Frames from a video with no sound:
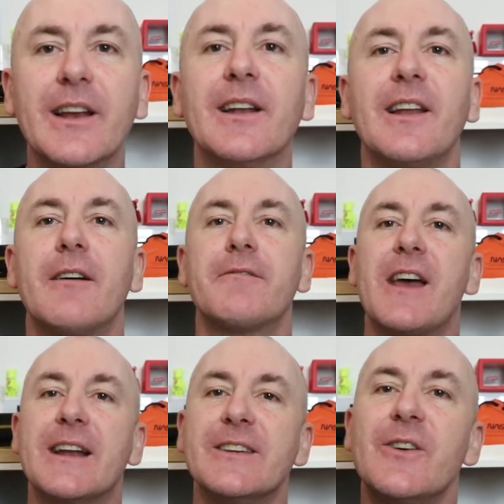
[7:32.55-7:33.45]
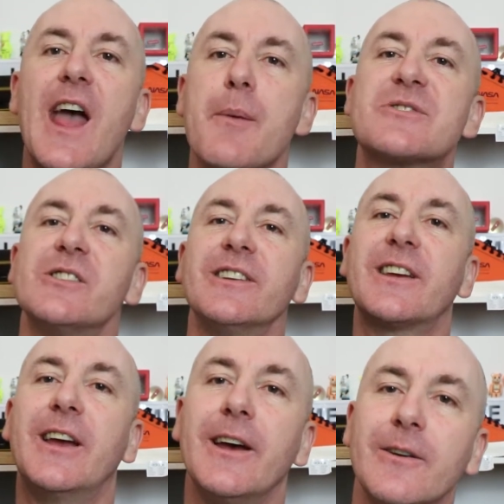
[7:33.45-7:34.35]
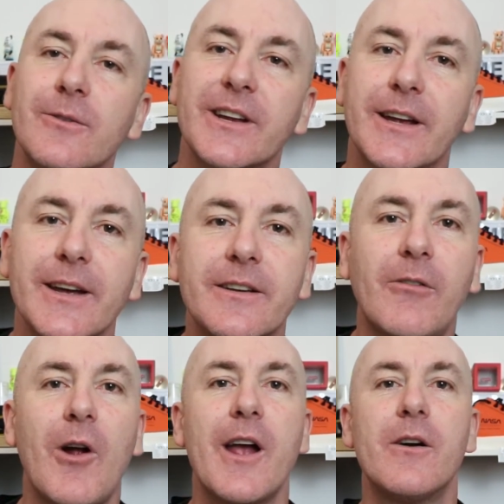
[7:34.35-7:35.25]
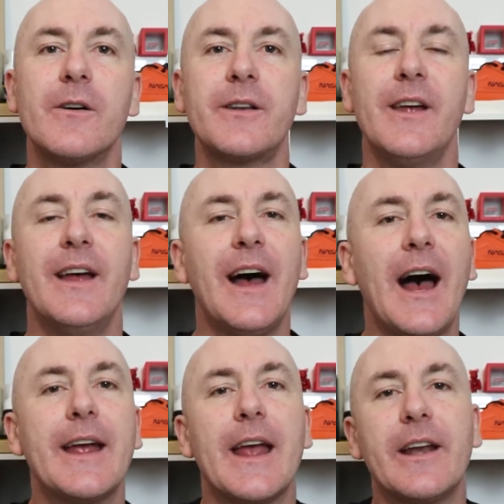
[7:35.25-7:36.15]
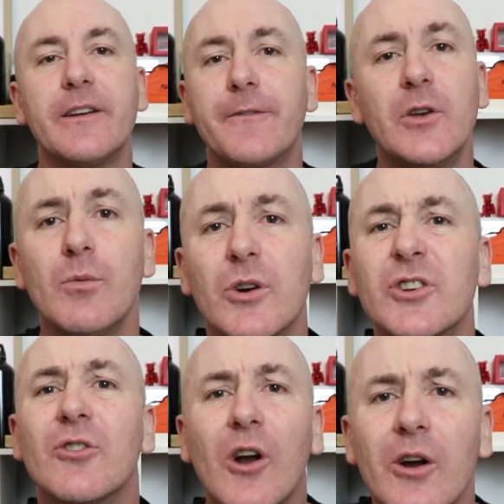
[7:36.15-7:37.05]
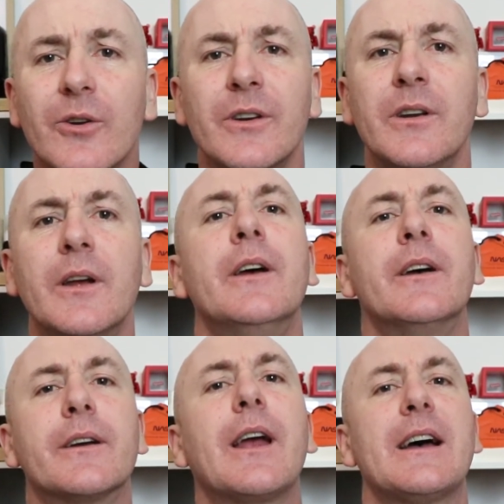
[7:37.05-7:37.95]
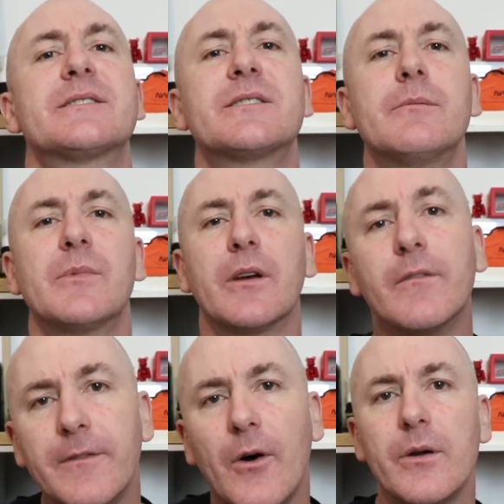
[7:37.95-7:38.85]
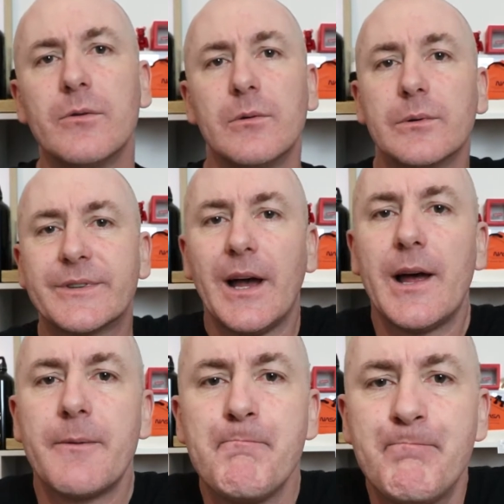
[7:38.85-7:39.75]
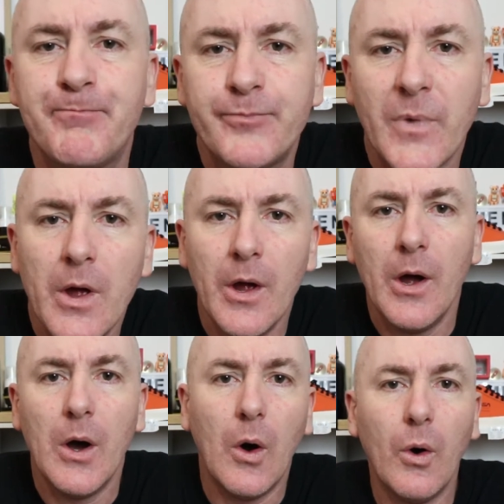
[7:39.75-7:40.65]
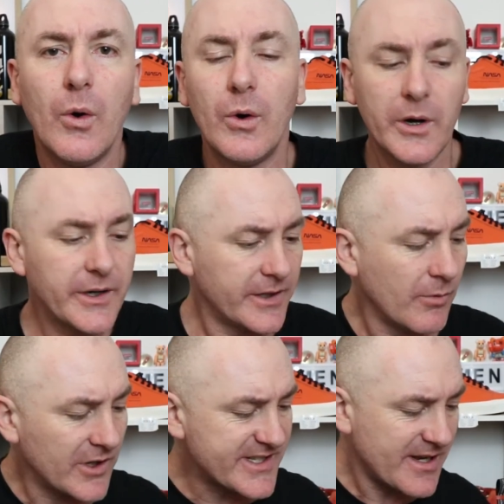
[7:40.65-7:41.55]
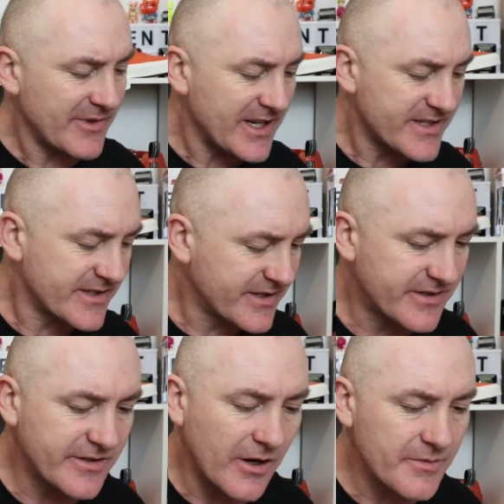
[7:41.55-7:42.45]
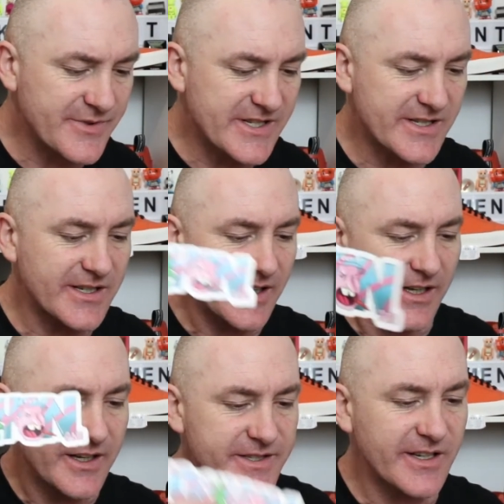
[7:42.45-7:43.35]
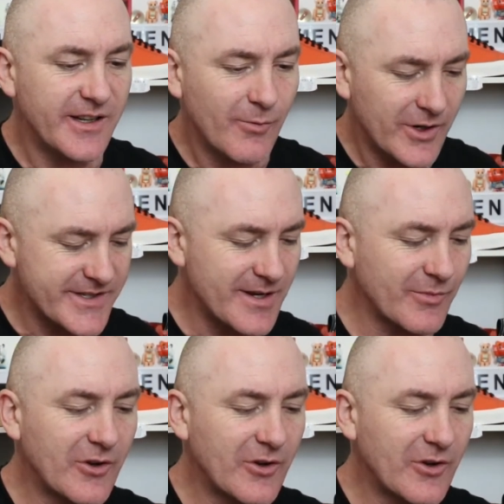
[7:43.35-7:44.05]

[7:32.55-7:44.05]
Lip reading: love that. You absolutely killed it, Kid Crayon. Hey, and if you want your own custom vinyl done, or you want some of these dope stickers, you want some